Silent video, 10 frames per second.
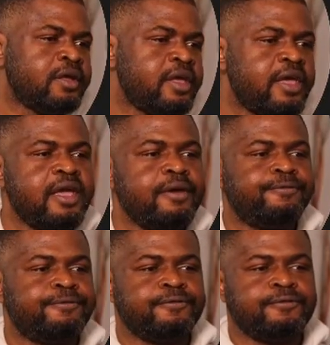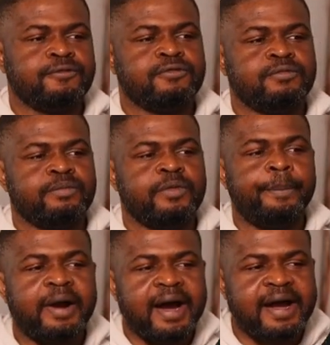If the
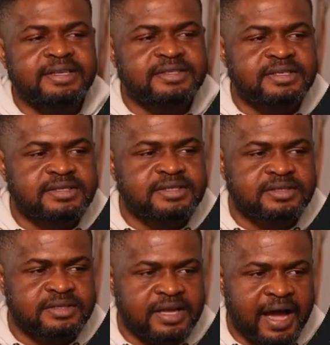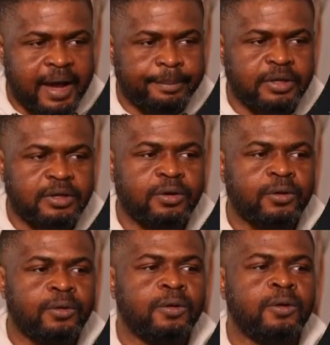prices are
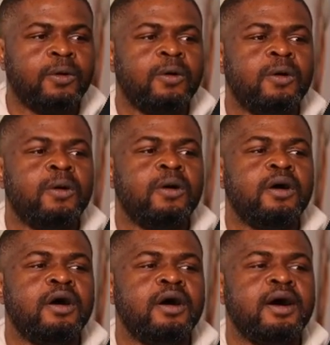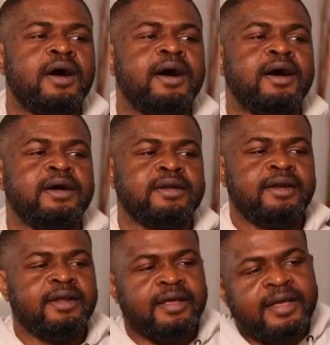below
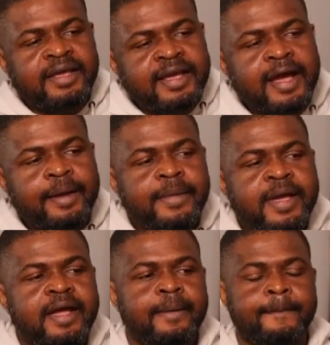the EMA,